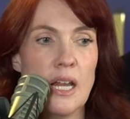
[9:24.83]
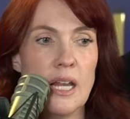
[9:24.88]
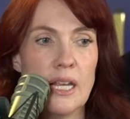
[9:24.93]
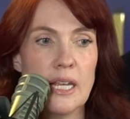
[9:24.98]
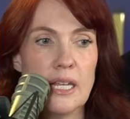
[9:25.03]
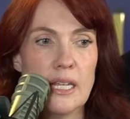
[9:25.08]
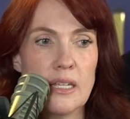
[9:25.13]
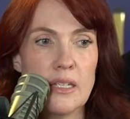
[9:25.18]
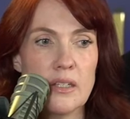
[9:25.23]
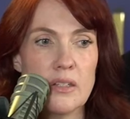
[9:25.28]

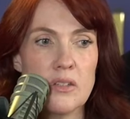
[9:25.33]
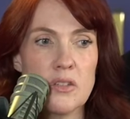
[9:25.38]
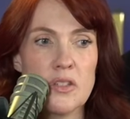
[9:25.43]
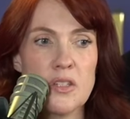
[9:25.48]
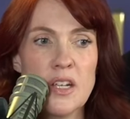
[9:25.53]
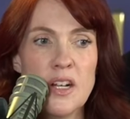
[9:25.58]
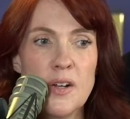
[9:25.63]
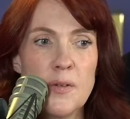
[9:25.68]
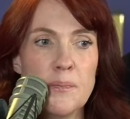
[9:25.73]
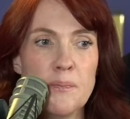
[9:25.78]
is
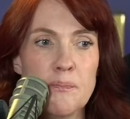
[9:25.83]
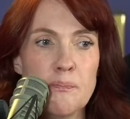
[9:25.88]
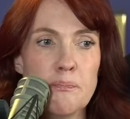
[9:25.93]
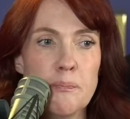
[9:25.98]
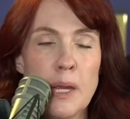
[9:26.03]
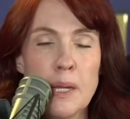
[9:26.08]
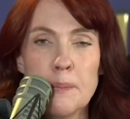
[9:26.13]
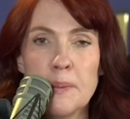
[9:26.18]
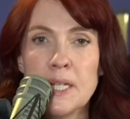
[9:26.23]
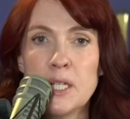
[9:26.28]

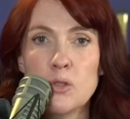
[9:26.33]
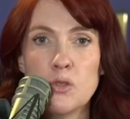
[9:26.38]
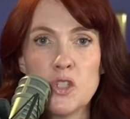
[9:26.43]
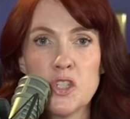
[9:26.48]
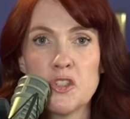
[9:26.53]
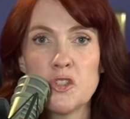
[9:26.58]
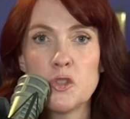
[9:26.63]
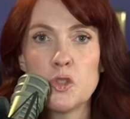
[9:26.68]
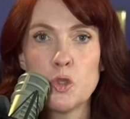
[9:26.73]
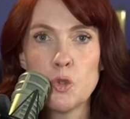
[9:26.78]
maybe you
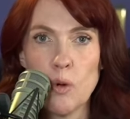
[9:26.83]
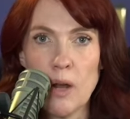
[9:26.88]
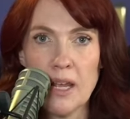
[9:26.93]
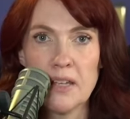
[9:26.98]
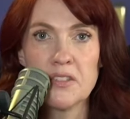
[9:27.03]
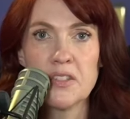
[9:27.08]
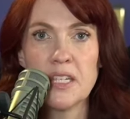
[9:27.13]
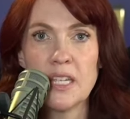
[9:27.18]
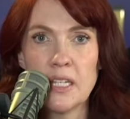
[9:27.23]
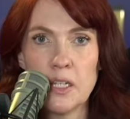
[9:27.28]
just
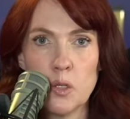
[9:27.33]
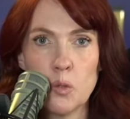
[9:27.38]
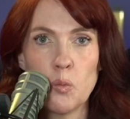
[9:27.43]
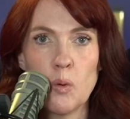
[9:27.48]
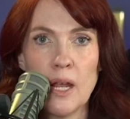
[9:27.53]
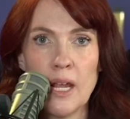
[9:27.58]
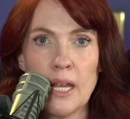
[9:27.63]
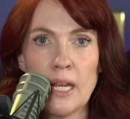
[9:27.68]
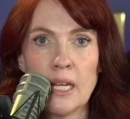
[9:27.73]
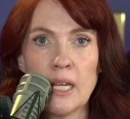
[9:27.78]
dress in a
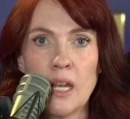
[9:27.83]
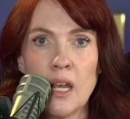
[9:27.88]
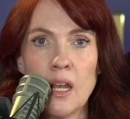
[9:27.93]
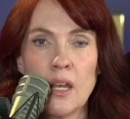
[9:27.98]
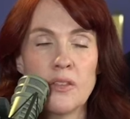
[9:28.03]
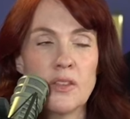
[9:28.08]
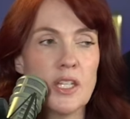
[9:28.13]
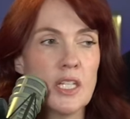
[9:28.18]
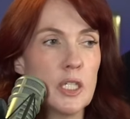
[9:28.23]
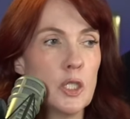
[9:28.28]
way
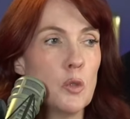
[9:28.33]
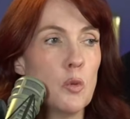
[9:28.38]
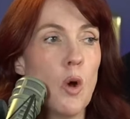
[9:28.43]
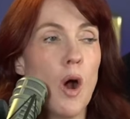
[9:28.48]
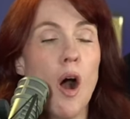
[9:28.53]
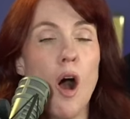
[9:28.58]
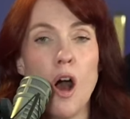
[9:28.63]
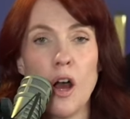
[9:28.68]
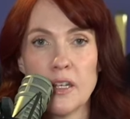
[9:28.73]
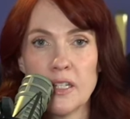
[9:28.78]
that you
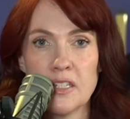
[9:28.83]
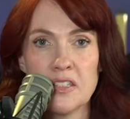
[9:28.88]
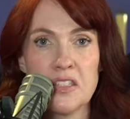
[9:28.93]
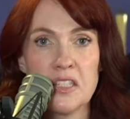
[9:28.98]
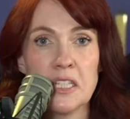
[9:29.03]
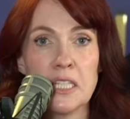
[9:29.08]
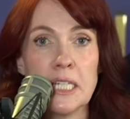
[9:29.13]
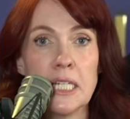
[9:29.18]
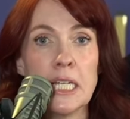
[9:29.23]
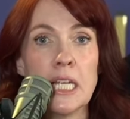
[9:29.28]

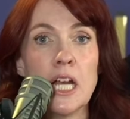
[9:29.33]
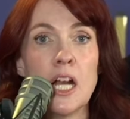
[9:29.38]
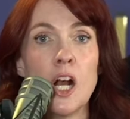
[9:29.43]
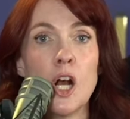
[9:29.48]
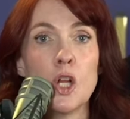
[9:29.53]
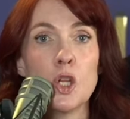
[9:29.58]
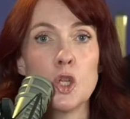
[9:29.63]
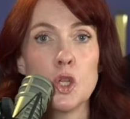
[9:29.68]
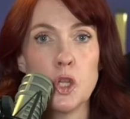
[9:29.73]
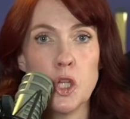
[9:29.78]
honestly
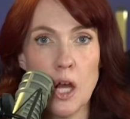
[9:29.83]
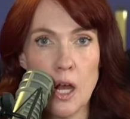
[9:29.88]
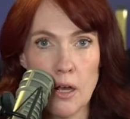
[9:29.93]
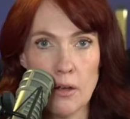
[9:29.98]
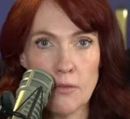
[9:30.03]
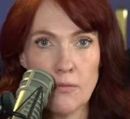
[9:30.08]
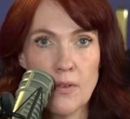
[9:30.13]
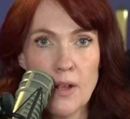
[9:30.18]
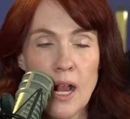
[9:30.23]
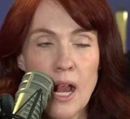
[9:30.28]

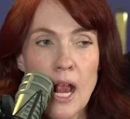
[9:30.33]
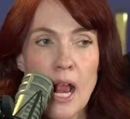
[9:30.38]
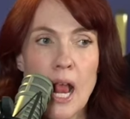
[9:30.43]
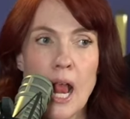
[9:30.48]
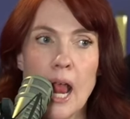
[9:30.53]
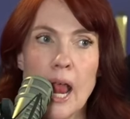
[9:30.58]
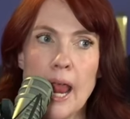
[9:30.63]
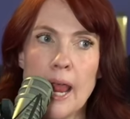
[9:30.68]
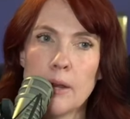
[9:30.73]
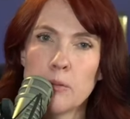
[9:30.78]
love
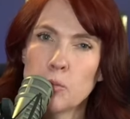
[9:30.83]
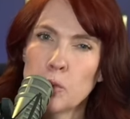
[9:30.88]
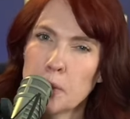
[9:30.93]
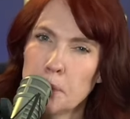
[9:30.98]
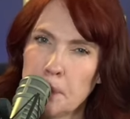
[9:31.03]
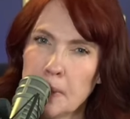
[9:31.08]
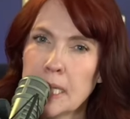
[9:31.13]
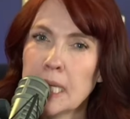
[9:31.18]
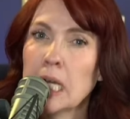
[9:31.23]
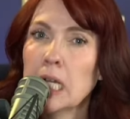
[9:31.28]
and
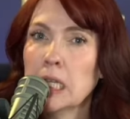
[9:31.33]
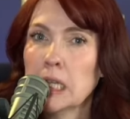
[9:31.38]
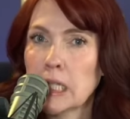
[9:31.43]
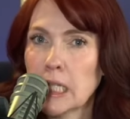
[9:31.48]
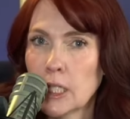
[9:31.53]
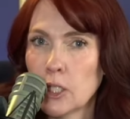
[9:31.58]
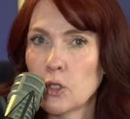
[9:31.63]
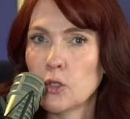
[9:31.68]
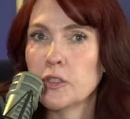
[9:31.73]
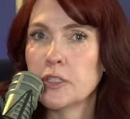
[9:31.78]
would be a
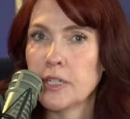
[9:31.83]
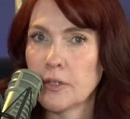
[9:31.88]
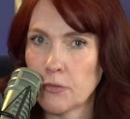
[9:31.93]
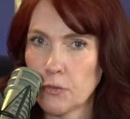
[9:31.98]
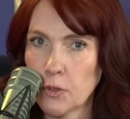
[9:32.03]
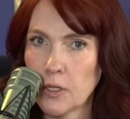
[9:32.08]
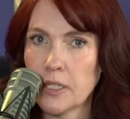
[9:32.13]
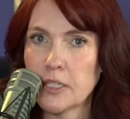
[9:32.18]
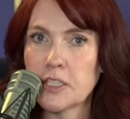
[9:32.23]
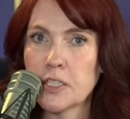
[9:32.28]
little
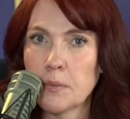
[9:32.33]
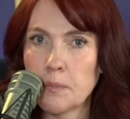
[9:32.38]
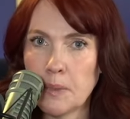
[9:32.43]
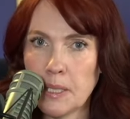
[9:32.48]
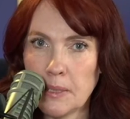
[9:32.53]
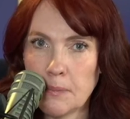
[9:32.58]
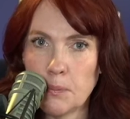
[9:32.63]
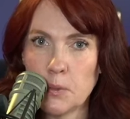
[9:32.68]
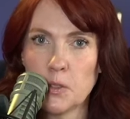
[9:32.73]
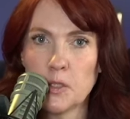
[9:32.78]
different to
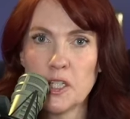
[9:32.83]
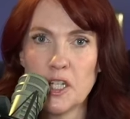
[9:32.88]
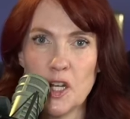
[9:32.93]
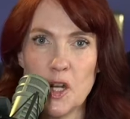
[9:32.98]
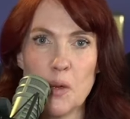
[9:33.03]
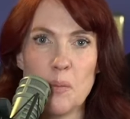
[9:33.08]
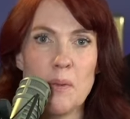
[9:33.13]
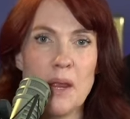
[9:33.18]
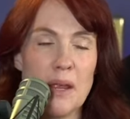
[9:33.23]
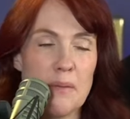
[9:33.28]
people. You
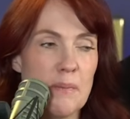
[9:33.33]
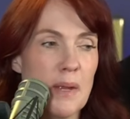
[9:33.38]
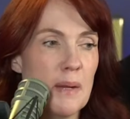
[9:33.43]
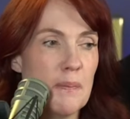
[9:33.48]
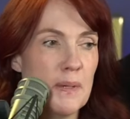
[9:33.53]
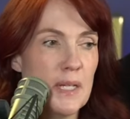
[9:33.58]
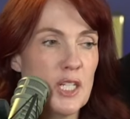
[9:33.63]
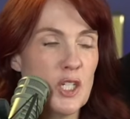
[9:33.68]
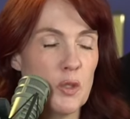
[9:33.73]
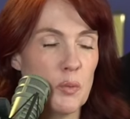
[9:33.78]
know,
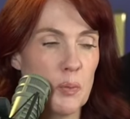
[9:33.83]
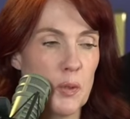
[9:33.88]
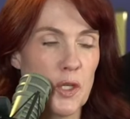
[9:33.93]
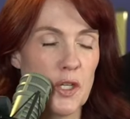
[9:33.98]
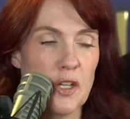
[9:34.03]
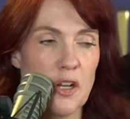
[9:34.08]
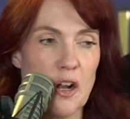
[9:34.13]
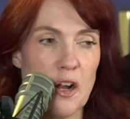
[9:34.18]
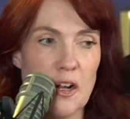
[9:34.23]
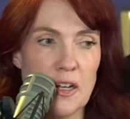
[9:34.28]
maybe you
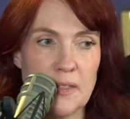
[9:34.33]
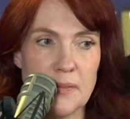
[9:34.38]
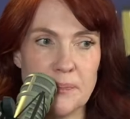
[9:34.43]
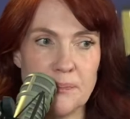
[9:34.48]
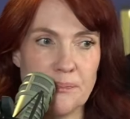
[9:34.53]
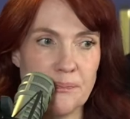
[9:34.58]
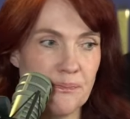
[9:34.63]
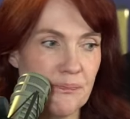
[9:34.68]
put on